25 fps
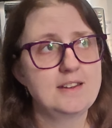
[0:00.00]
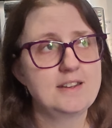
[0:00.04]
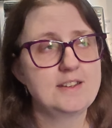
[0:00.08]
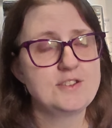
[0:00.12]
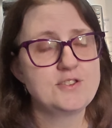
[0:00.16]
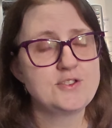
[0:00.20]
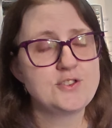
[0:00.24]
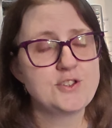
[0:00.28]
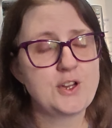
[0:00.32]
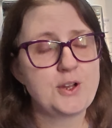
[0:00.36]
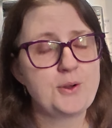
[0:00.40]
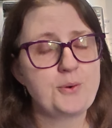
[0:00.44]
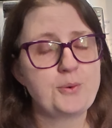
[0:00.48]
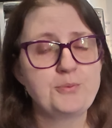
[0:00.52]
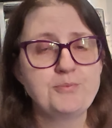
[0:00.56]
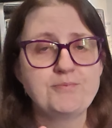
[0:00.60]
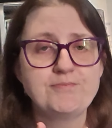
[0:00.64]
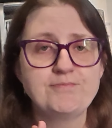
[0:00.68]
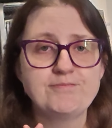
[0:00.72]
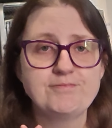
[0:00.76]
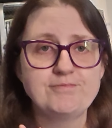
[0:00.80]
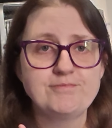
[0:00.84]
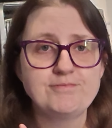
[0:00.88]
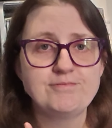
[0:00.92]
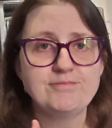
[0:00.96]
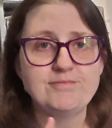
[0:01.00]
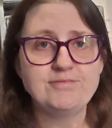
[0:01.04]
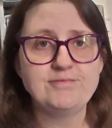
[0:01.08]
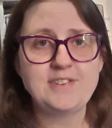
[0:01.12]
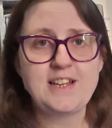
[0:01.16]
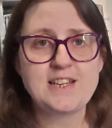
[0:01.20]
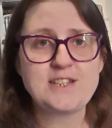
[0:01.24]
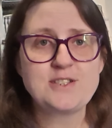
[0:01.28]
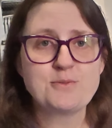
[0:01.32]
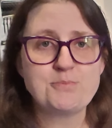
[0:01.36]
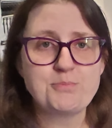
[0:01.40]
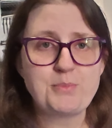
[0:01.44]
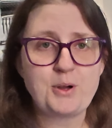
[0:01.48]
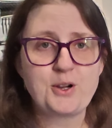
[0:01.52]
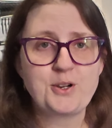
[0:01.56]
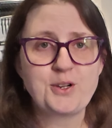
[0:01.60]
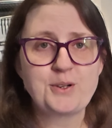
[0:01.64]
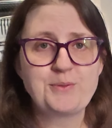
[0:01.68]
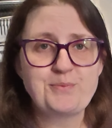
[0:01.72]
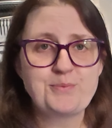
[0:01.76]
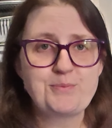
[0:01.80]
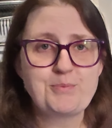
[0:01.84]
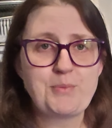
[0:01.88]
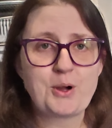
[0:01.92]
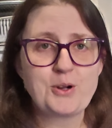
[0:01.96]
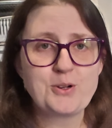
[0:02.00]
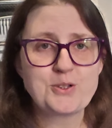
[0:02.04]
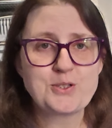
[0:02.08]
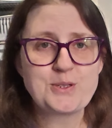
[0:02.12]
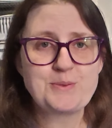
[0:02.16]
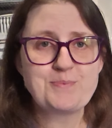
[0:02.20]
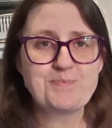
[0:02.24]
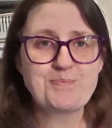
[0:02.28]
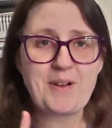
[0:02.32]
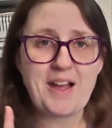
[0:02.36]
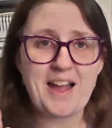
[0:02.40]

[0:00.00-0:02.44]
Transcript: So let's unbox them